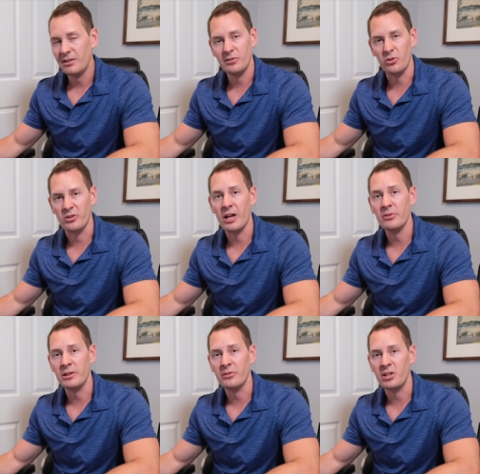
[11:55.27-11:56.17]
So the
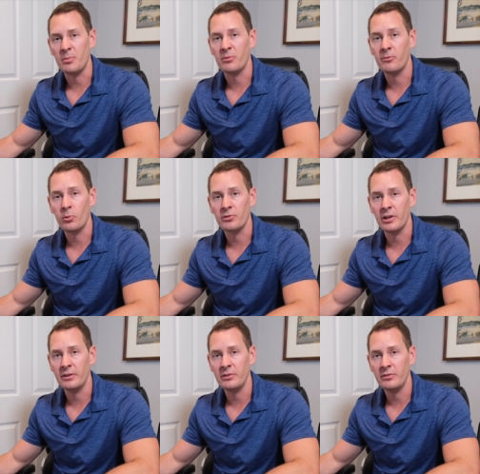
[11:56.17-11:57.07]
collar does come in four
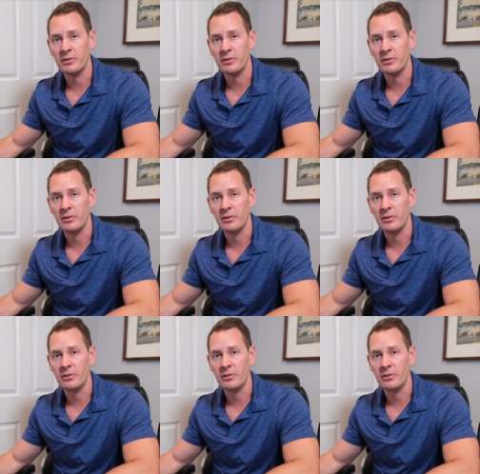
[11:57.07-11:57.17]
sizes.